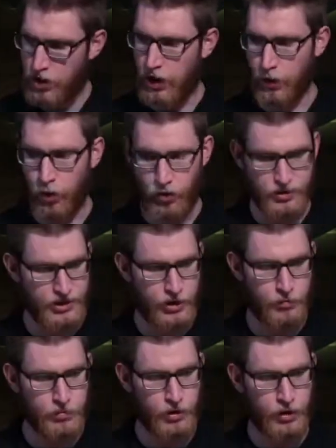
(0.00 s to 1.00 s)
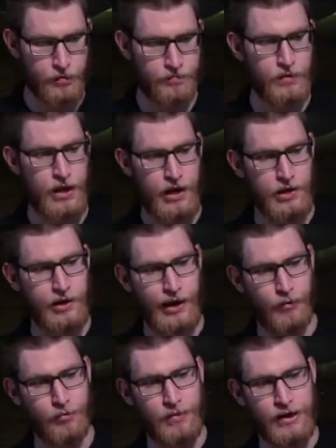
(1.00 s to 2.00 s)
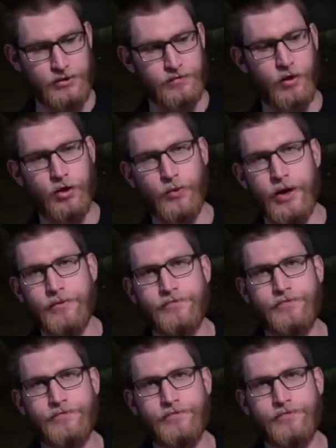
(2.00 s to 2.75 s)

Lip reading: our horizontal bar, and our box of hardware.